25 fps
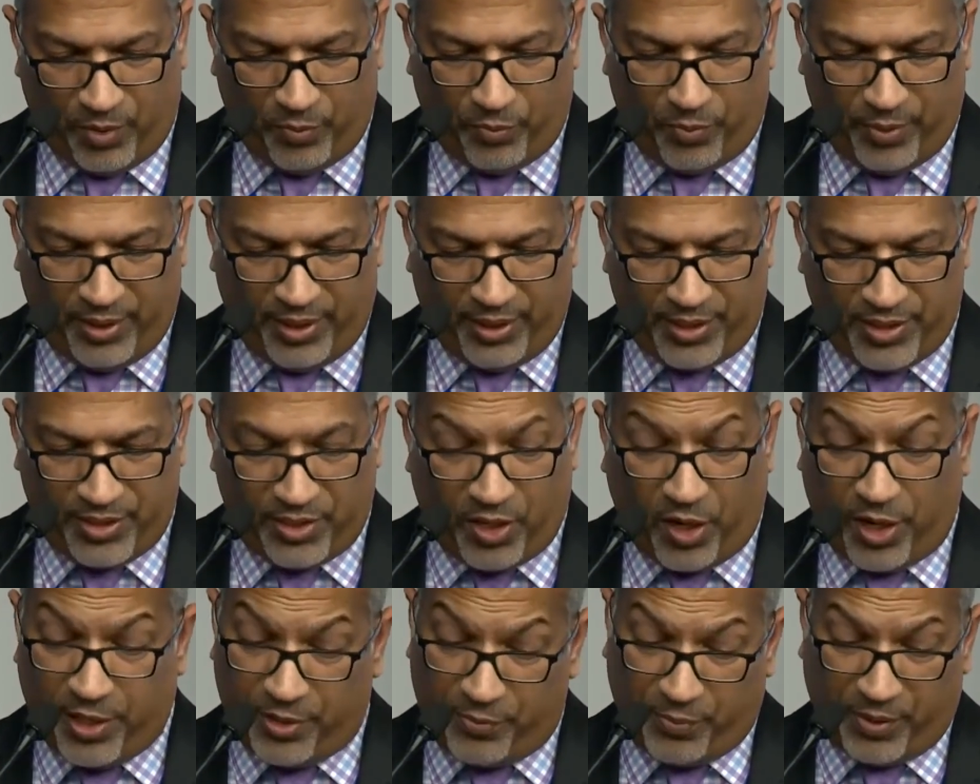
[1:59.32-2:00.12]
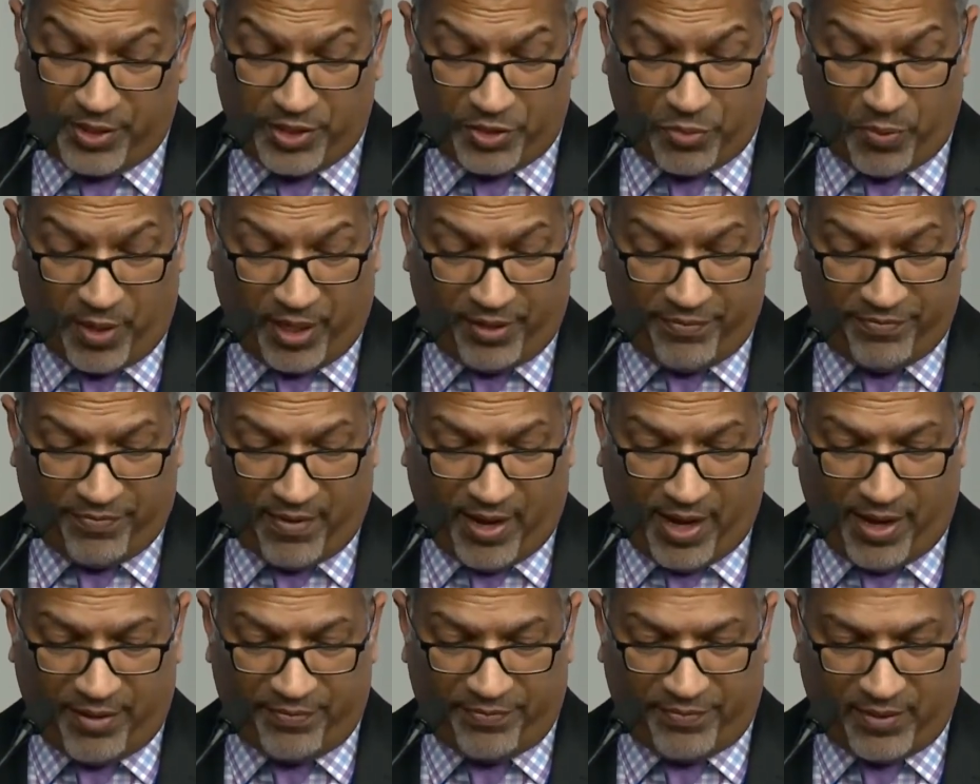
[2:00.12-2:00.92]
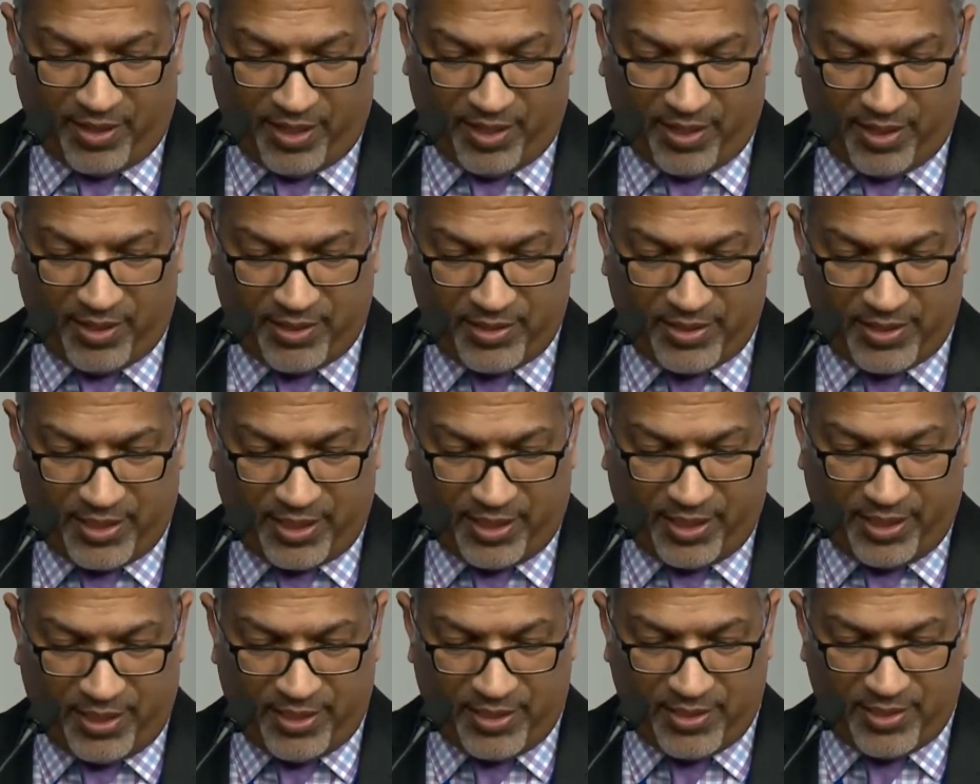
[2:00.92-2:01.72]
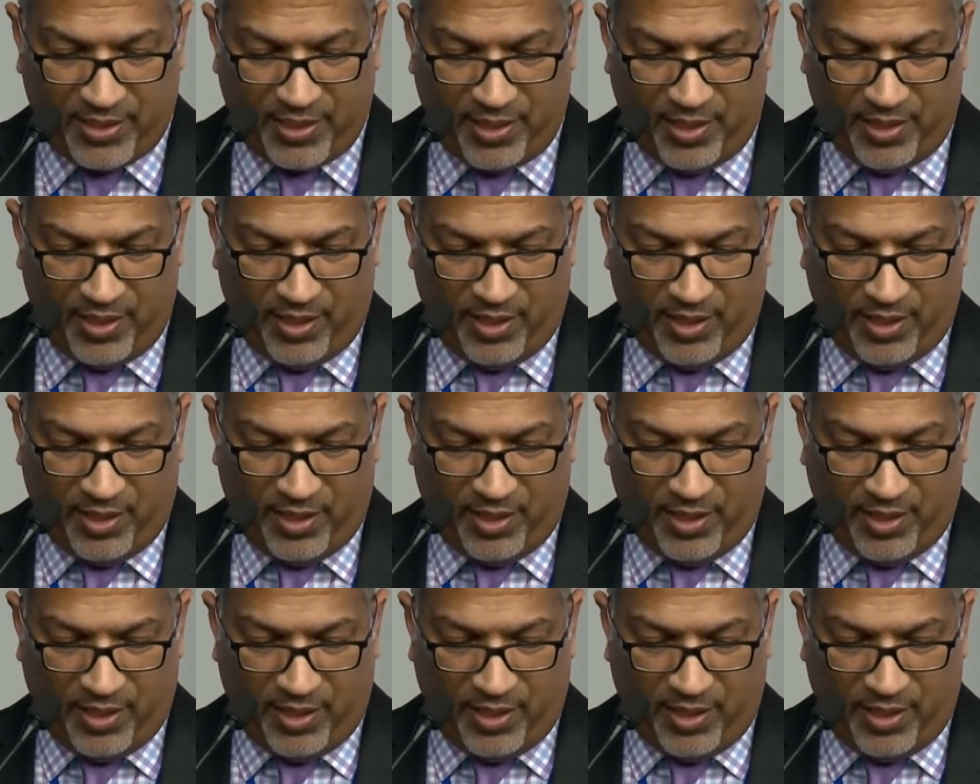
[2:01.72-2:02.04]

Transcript: We started with 25 cities.